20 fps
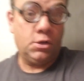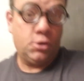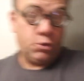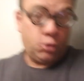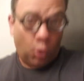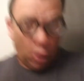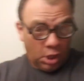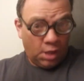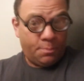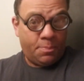
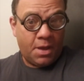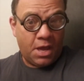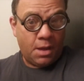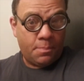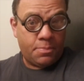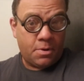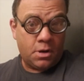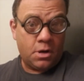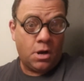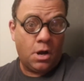Toilet
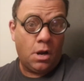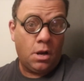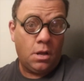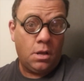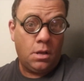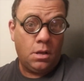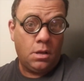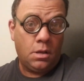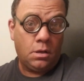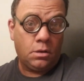paper
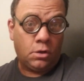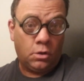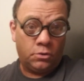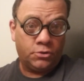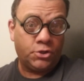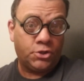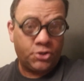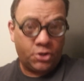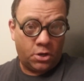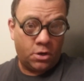goes
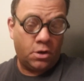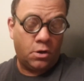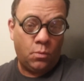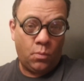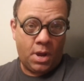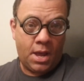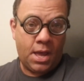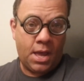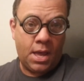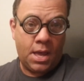a certain
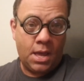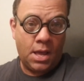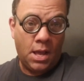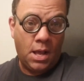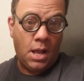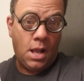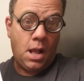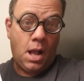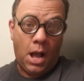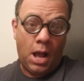way
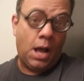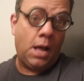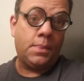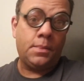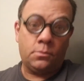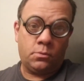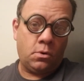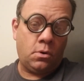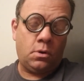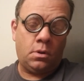on
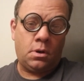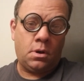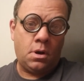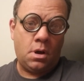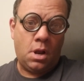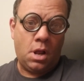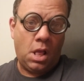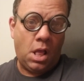the roller.